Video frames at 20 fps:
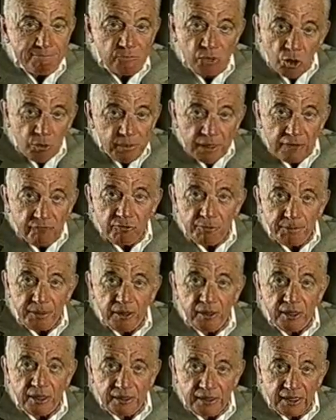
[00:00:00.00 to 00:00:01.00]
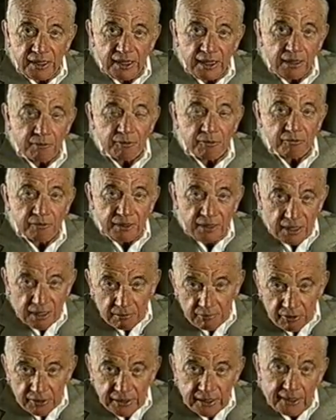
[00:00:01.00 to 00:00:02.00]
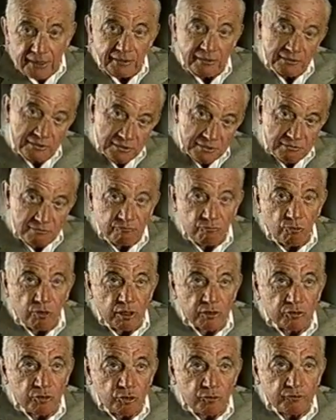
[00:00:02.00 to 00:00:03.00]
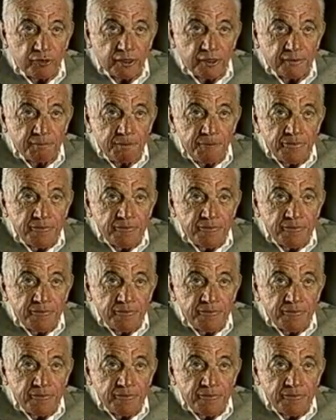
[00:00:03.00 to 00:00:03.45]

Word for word: Nobody ever buried a dead animal. When the animal died, you just walked over it.